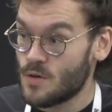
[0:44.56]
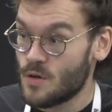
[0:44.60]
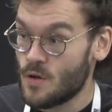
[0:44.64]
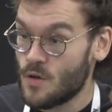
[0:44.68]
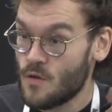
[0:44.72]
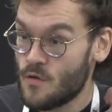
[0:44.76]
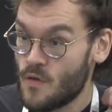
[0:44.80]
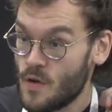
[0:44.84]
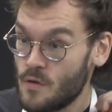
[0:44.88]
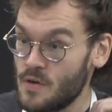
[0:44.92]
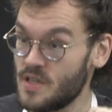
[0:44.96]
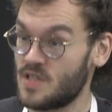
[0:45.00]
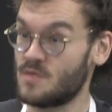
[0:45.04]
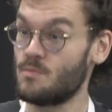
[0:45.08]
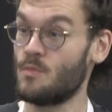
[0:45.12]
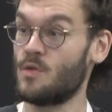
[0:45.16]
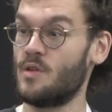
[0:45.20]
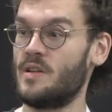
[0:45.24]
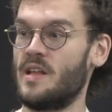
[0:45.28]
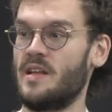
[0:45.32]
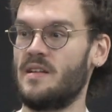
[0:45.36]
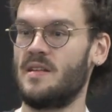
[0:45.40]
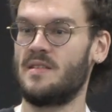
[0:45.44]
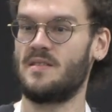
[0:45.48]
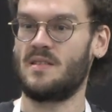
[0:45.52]
very small
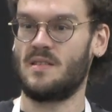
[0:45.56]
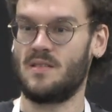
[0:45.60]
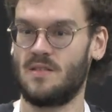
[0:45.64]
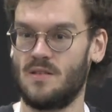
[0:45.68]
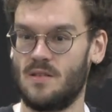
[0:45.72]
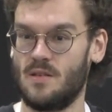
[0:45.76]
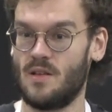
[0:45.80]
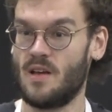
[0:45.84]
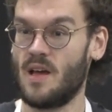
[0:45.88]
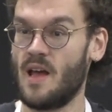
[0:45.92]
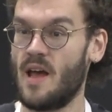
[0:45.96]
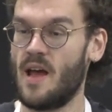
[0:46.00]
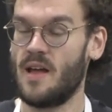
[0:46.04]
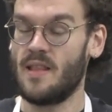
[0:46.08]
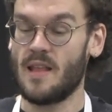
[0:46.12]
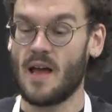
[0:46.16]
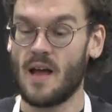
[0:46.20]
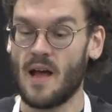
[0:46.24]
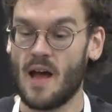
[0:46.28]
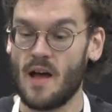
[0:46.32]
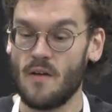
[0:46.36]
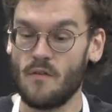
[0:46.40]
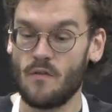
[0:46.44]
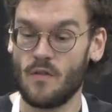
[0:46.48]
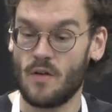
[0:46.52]
data set. And I
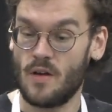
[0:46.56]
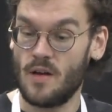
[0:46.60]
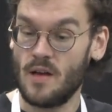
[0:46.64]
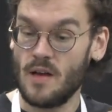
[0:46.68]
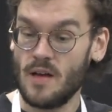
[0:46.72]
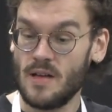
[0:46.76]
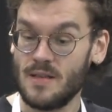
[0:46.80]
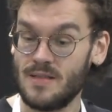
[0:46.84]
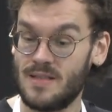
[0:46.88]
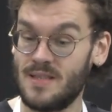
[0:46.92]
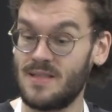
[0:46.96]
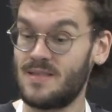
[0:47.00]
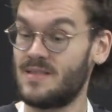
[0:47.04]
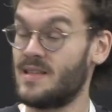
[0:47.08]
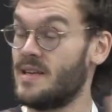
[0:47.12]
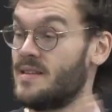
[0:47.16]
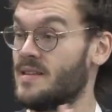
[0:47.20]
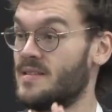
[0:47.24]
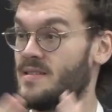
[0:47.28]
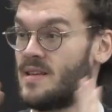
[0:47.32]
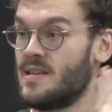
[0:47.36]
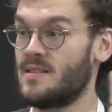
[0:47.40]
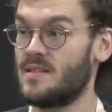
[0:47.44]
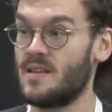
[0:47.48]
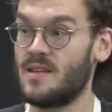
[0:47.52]
have this data
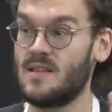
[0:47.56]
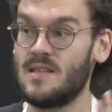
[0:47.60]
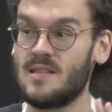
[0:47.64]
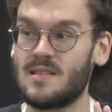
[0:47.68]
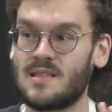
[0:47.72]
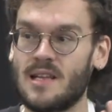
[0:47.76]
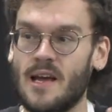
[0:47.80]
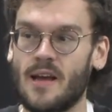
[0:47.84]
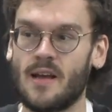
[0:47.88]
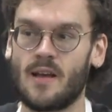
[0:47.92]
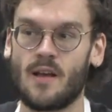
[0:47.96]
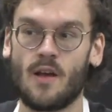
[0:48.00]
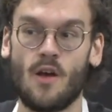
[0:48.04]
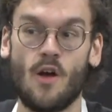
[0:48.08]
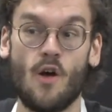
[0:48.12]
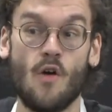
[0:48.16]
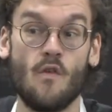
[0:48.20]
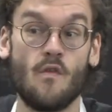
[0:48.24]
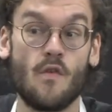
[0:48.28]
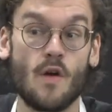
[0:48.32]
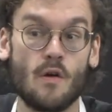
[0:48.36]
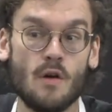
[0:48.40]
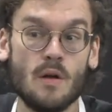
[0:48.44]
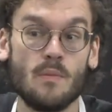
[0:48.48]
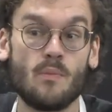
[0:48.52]
set, and it's like a
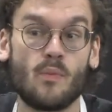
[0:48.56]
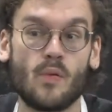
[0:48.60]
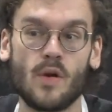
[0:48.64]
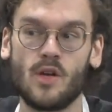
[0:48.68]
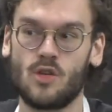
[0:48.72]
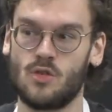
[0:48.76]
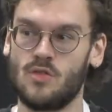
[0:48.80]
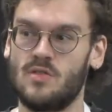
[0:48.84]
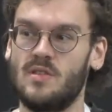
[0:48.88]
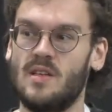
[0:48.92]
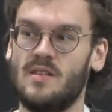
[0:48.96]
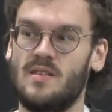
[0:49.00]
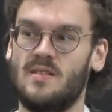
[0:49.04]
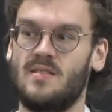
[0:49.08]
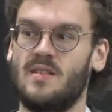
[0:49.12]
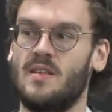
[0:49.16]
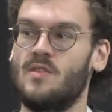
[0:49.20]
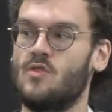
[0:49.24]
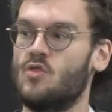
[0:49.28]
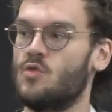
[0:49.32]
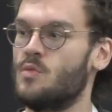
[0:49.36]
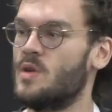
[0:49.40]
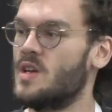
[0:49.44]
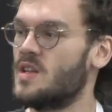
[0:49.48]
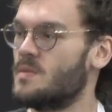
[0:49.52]
very precious data set
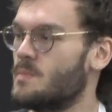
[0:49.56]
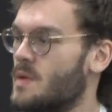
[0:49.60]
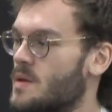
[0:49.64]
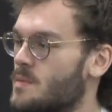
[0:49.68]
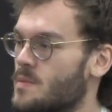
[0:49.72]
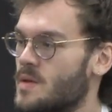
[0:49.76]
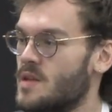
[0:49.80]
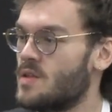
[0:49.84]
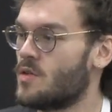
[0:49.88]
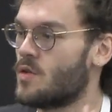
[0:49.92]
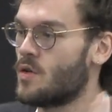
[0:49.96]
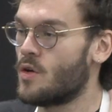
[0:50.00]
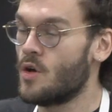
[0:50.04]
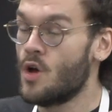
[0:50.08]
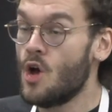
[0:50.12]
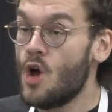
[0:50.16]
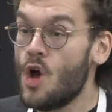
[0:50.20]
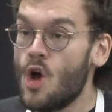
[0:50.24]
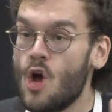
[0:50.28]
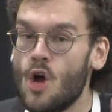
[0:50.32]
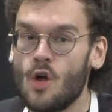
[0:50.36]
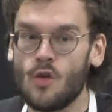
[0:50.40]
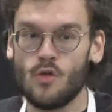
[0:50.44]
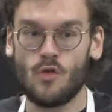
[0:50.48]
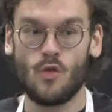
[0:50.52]
to me. It may be
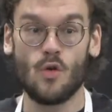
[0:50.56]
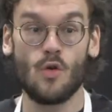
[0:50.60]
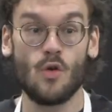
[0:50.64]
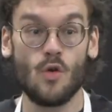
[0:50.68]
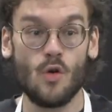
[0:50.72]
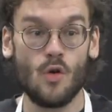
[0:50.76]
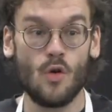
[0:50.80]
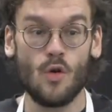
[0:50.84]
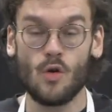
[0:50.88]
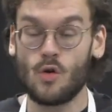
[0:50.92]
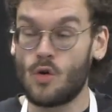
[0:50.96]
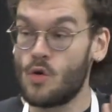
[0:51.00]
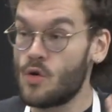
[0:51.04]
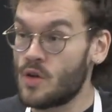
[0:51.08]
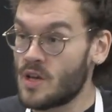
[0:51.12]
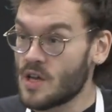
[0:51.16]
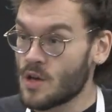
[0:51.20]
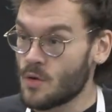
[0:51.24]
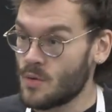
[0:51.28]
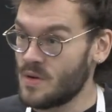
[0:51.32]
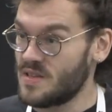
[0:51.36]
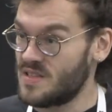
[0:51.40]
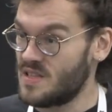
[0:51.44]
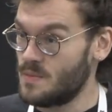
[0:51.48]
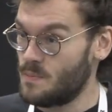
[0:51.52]
the cooking
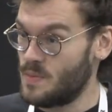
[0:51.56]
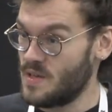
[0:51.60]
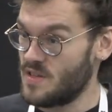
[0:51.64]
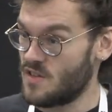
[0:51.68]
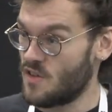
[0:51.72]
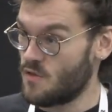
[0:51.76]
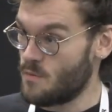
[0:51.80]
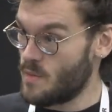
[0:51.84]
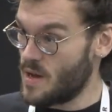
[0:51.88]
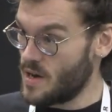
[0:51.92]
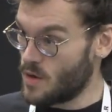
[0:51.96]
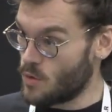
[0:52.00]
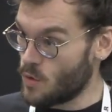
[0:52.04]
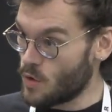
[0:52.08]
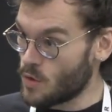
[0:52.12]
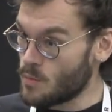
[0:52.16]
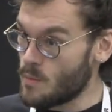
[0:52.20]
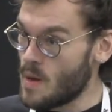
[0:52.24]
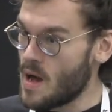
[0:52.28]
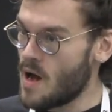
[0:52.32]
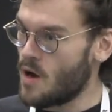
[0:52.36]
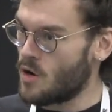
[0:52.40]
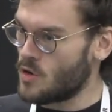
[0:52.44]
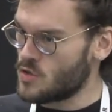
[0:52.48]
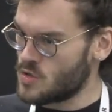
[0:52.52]
recipes of my
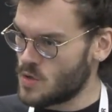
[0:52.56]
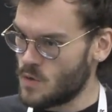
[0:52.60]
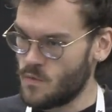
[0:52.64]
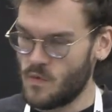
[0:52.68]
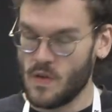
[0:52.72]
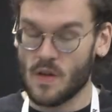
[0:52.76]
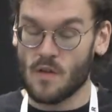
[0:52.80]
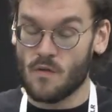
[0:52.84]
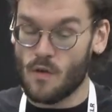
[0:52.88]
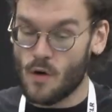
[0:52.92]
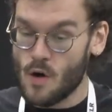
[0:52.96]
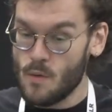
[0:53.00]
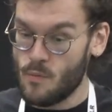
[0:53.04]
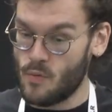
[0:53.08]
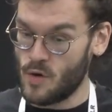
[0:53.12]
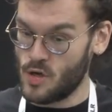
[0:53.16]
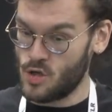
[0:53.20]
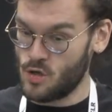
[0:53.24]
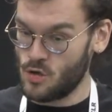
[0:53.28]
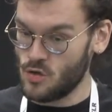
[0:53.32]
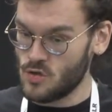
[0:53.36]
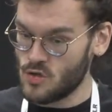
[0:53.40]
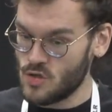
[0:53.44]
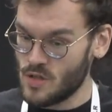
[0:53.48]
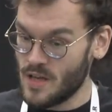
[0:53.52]
grandma or something very
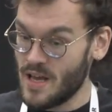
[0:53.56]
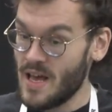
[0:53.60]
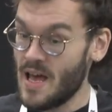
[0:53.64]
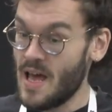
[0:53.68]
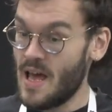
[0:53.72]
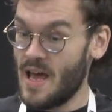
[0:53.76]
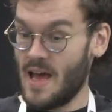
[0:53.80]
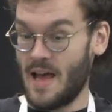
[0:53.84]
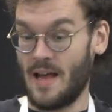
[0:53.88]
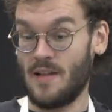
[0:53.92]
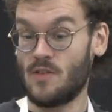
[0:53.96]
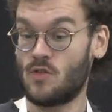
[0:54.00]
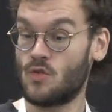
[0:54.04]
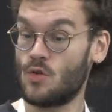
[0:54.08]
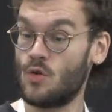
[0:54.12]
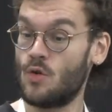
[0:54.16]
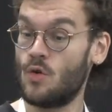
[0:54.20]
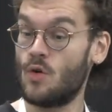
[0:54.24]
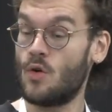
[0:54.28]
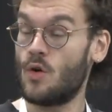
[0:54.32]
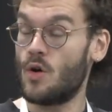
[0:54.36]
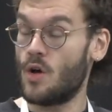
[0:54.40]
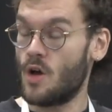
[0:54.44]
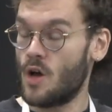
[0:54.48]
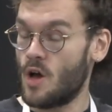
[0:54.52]
precious. And
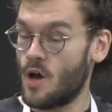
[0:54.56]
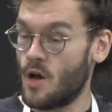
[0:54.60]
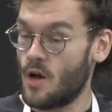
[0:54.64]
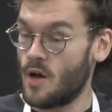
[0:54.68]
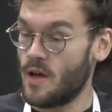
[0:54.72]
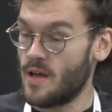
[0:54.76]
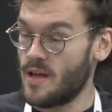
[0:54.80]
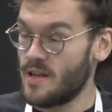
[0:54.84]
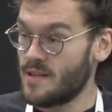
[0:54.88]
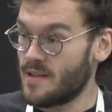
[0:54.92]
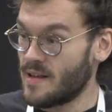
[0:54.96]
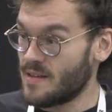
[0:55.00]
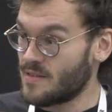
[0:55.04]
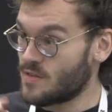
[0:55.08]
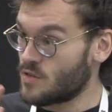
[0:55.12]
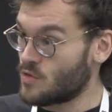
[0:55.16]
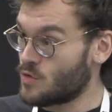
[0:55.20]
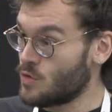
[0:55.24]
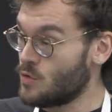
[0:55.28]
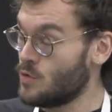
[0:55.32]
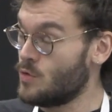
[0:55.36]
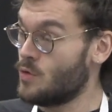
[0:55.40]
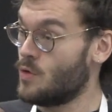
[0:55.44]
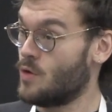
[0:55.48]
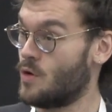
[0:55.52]
so it has
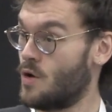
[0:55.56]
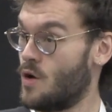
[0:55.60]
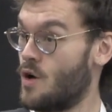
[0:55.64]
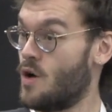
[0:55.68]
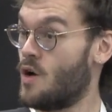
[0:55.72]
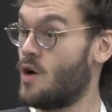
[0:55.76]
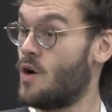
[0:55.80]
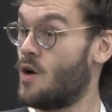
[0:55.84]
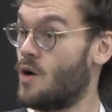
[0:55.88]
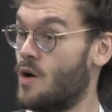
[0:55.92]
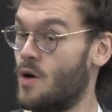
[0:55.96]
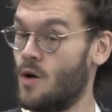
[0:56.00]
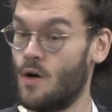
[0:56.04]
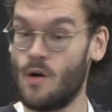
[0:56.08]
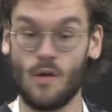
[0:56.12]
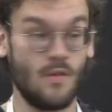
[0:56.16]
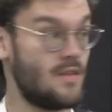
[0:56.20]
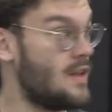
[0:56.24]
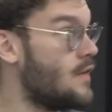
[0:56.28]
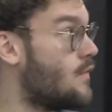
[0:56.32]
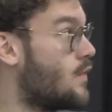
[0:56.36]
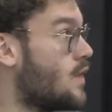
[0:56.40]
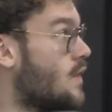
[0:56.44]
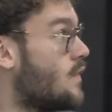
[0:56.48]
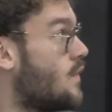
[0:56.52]
two
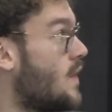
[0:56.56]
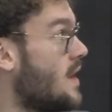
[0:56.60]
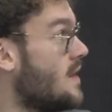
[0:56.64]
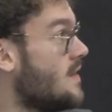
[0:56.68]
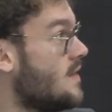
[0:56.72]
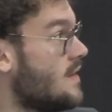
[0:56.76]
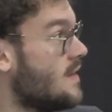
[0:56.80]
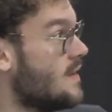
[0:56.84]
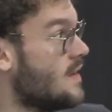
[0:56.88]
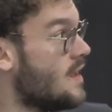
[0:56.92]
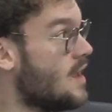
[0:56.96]
different things.